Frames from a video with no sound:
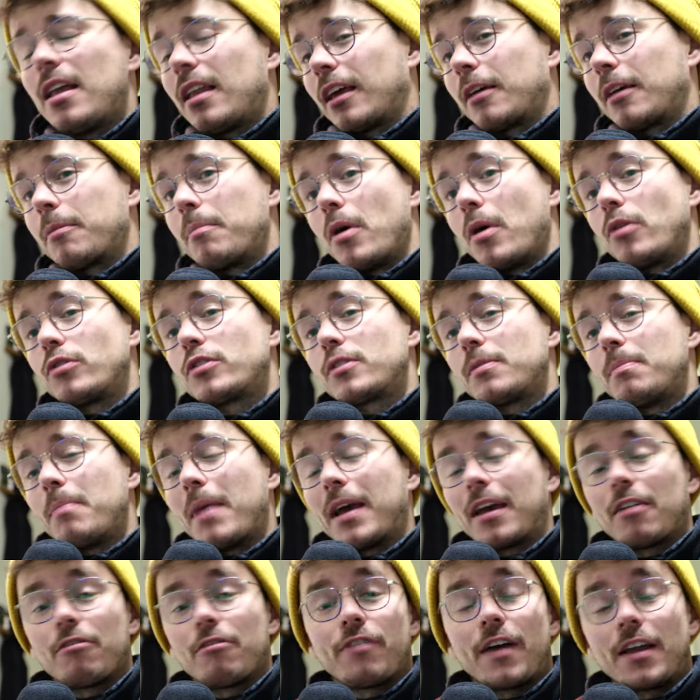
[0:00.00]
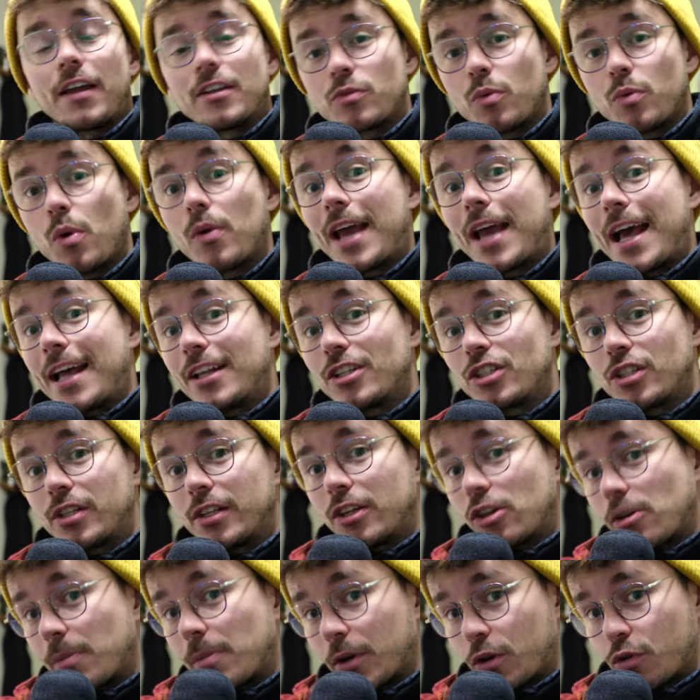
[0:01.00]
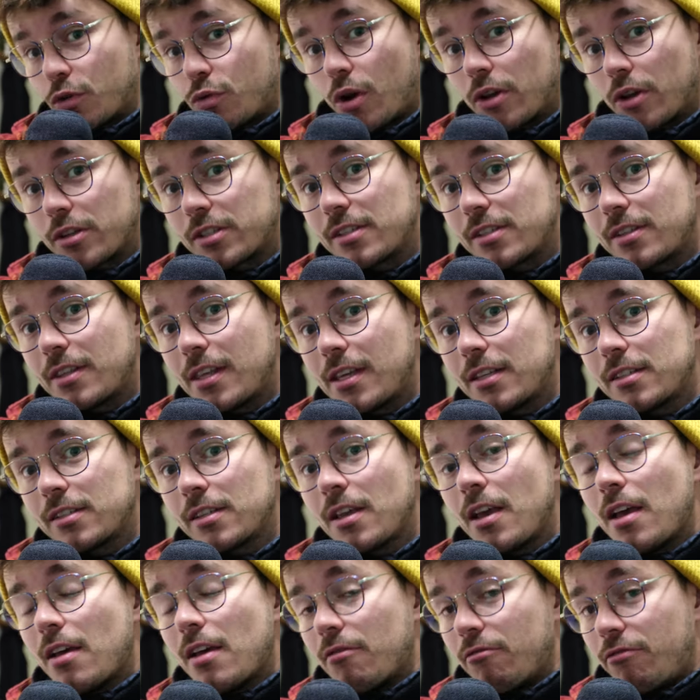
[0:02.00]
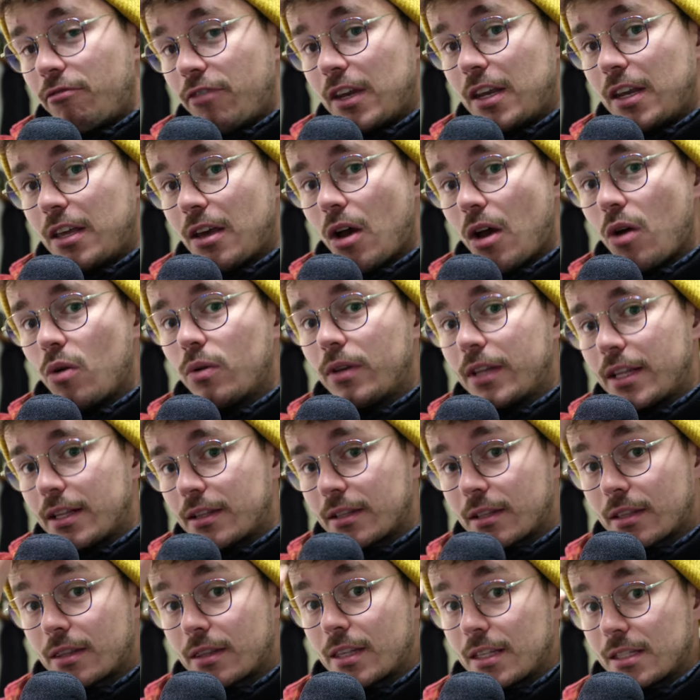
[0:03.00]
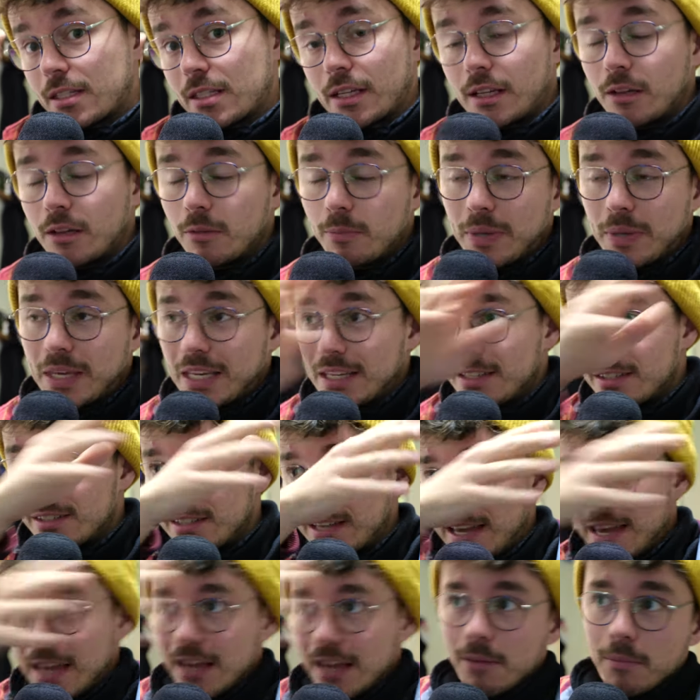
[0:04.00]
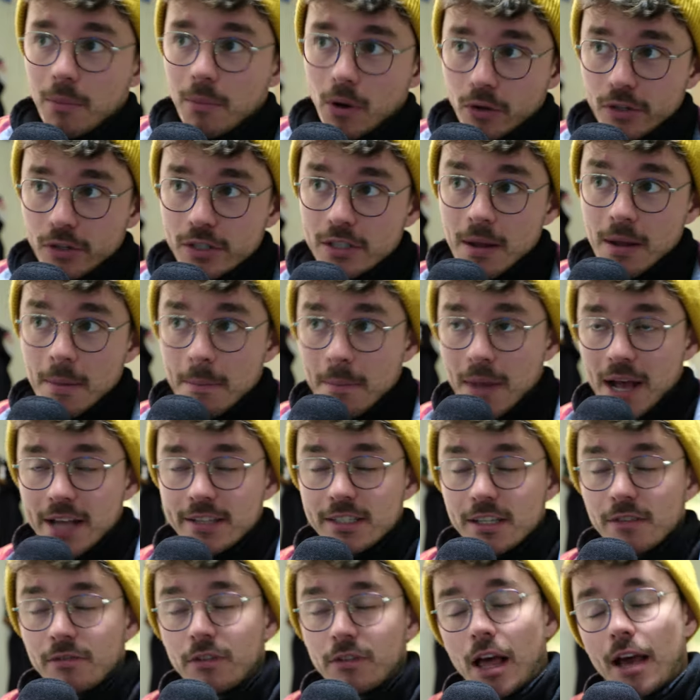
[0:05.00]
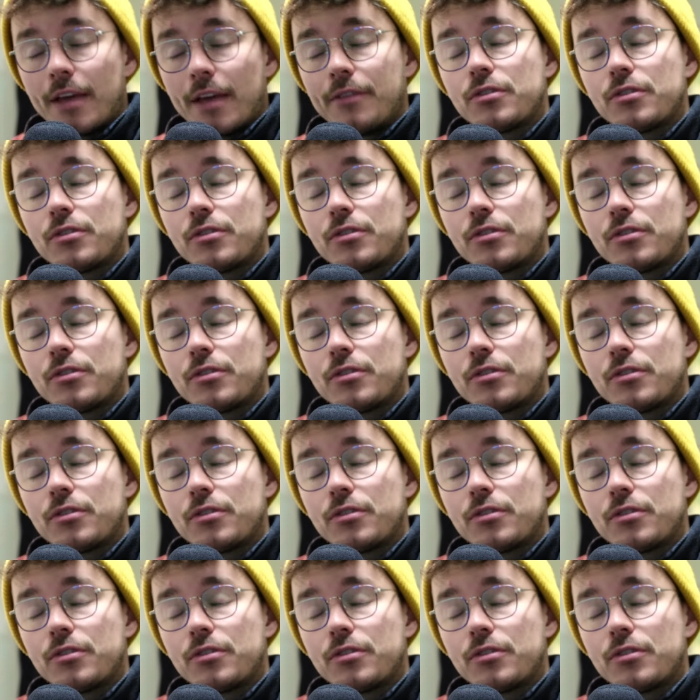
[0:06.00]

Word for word: Like, most Mega fans won't actually come across this video, like this little piece in amongst a massive live